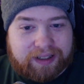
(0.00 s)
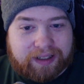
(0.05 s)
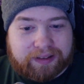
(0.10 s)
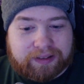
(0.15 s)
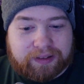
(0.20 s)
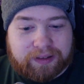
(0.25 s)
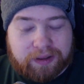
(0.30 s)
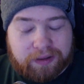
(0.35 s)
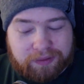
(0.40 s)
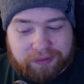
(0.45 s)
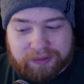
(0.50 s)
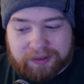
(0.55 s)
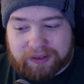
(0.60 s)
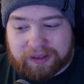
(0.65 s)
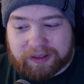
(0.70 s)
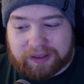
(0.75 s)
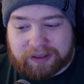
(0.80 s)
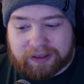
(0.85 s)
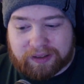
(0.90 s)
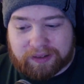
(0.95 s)
I loved
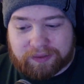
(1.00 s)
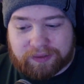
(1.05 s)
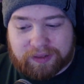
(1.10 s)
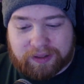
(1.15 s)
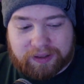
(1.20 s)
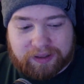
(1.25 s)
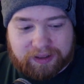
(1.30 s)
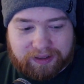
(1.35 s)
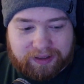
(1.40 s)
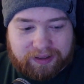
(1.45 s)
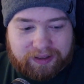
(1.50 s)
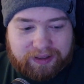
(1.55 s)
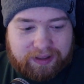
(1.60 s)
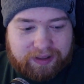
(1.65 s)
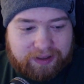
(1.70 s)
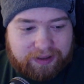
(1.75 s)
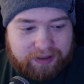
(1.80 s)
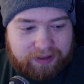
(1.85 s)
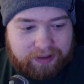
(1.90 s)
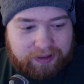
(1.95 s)
the sort of the
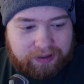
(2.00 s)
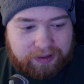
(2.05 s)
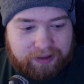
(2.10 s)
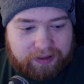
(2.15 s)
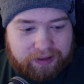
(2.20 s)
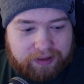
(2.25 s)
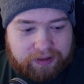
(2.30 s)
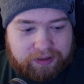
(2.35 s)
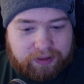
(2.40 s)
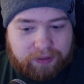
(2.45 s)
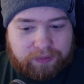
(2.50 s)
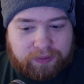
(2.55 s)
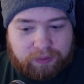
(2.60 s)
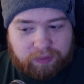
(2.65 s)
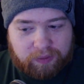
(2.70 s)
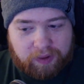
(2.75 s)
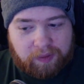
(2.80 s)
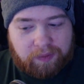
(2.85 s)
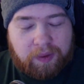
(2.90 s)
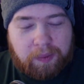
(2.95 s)
sort of the
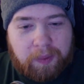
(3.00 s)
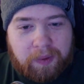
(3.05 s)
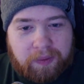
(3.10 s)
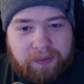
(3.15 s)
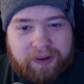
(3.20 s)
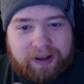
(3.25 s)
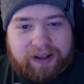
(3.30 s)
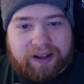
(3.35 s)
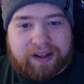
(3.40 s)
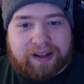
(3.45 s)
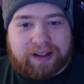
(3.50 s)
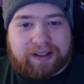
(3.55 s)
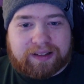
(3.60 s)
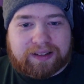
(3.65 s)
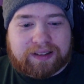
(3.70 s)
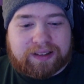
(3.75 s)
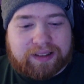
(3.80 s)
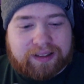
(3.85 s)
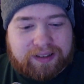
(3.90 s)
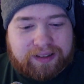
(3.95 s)
rhythm of it
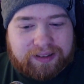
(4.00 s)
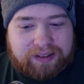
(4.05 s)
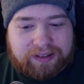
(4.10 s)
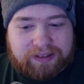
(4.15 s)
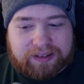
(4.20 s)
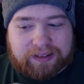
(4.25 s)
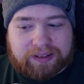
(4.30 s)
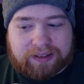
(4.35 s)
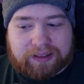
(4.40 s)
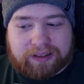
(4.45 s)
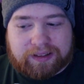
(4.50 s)
and the